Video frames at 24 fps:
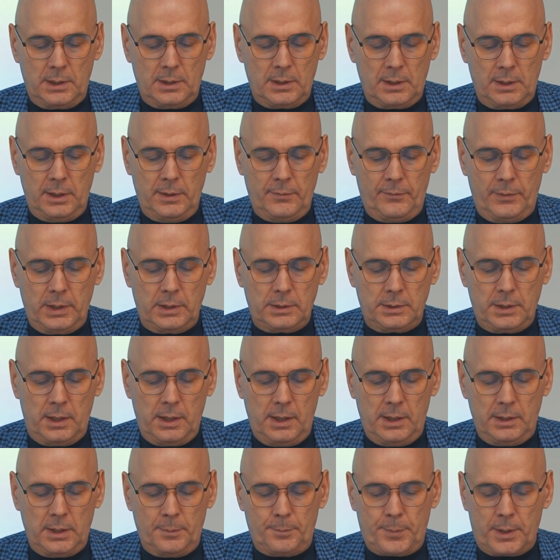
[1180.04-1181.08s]
but his
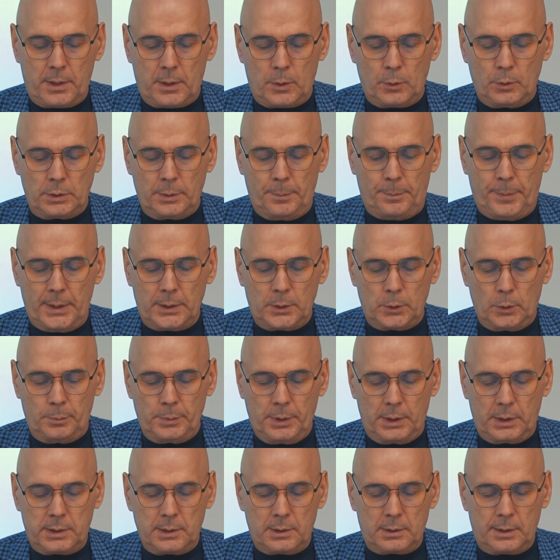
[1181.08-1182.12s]
spiritual development and
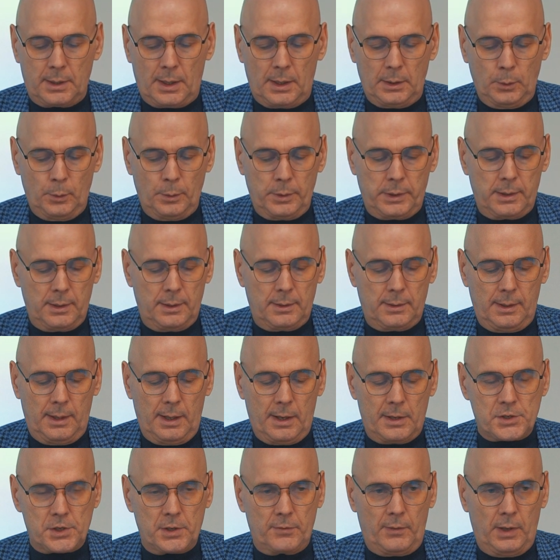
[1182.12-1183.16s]
the introduction of
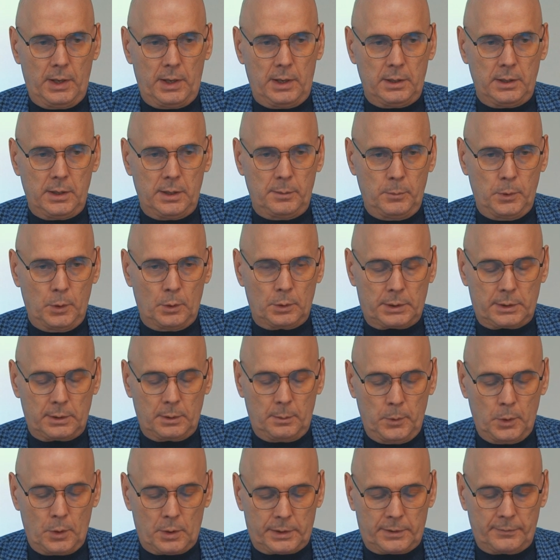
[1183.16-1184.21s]
nature-like
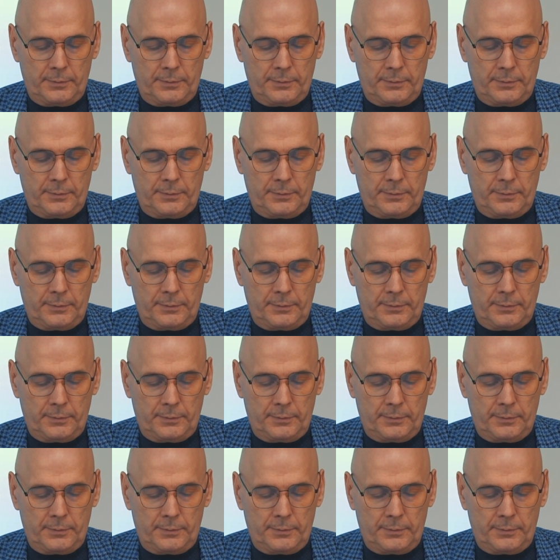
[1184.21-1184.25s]
technologies